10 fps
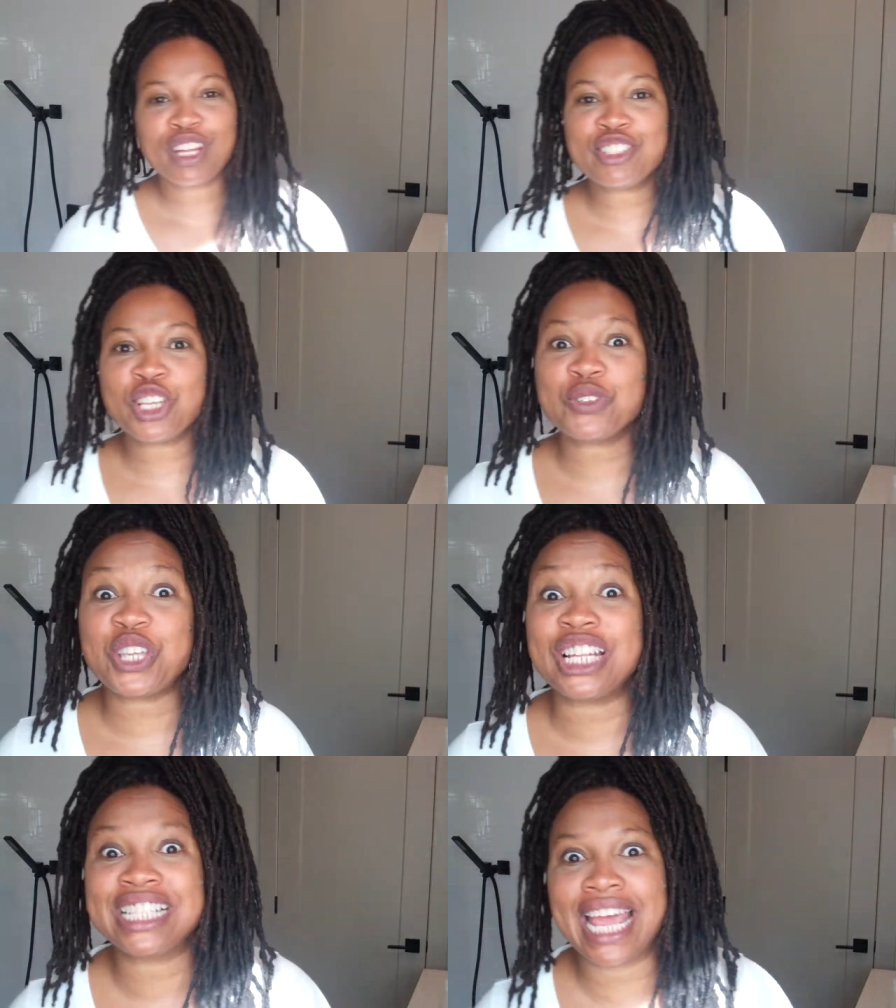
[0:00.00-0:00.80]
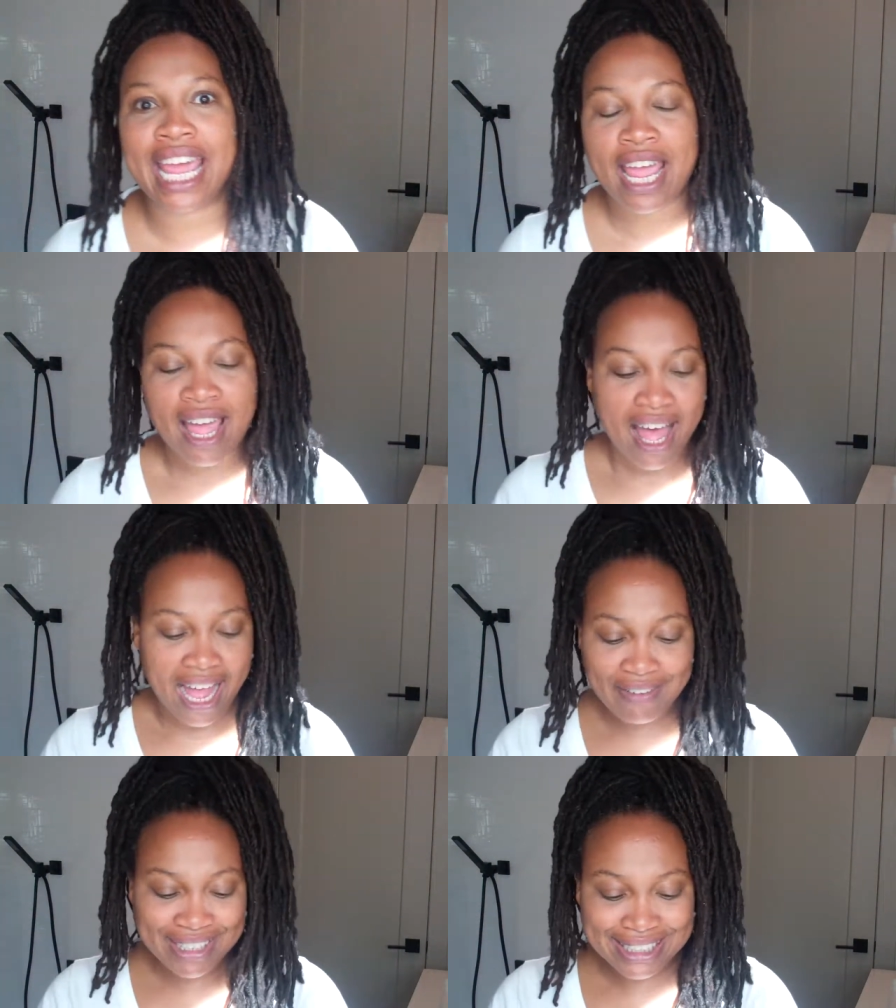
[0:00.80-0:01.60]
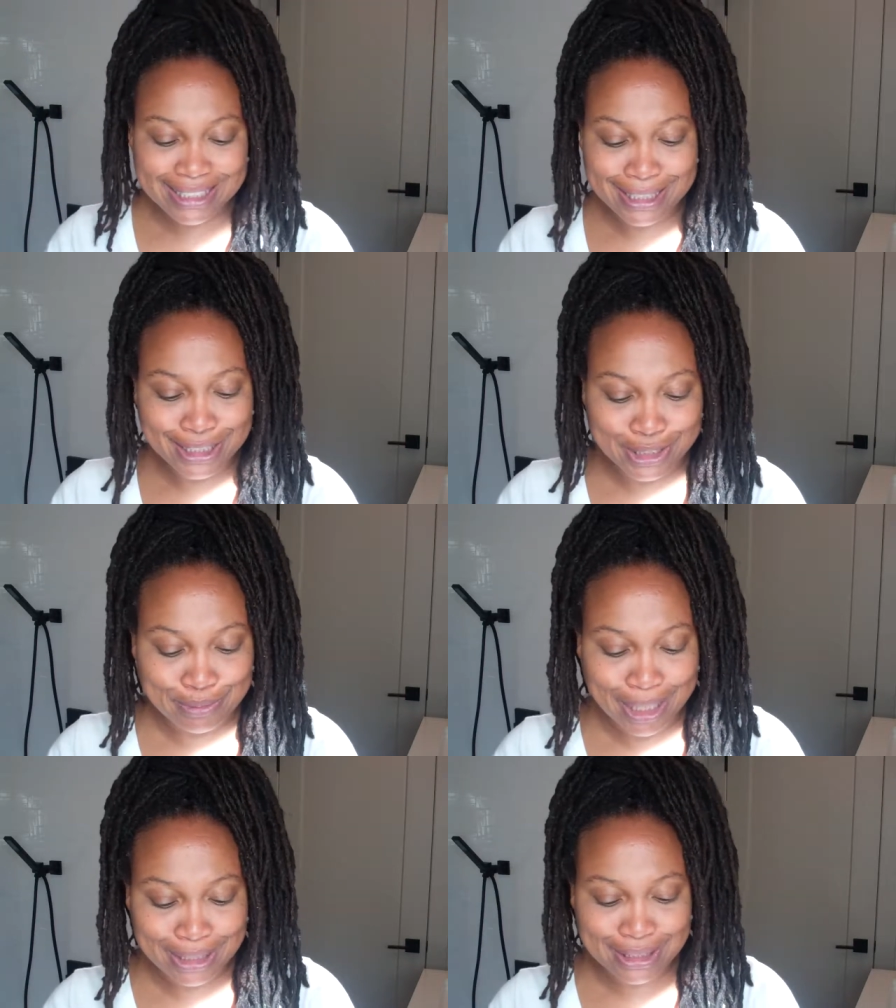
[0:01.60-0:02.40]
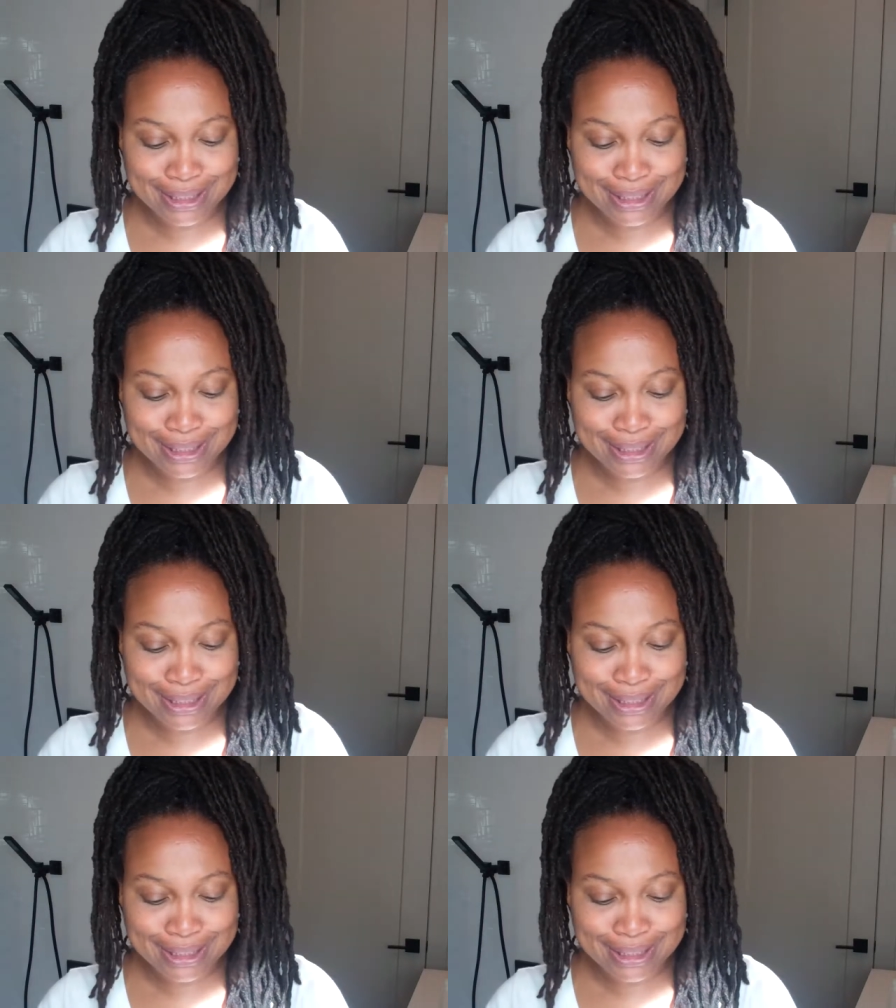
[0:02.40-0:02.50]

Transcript: so Sunday, I really didn't do much.